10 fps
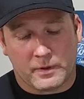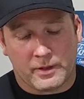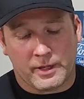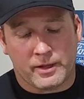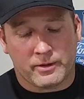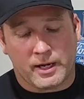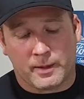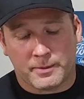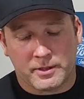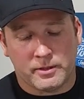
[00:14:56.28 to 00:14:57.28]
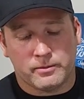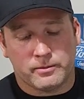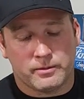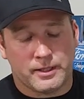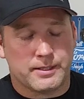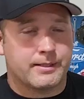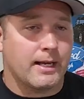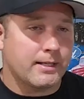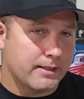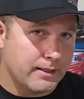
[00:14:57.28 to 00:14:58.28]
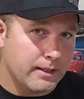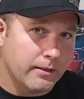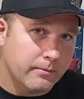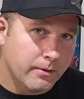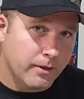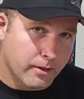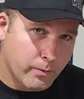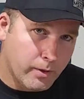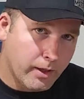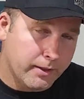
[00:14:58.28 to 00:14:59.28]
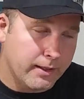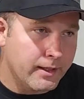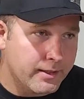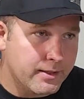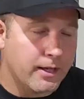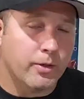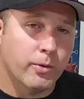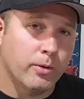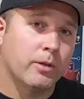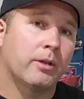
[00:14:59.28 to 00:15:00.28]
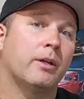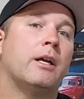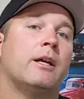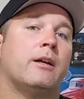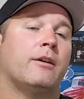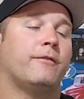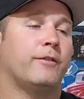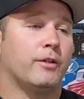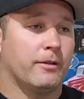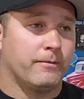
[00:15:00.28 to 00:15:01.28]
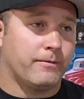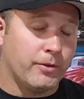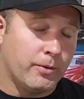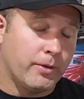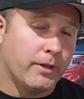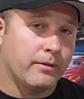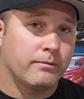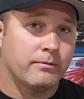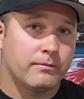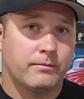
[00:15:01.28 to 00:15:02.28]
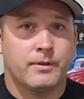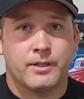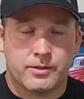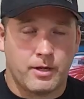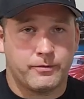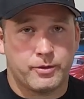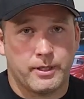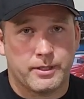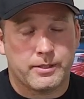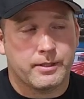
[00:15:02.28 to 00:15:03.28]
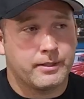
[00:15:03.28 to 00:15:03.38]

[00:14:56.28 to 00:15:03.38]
The other absolute necessity you're going to want is a cooler full of food, and soft drinks.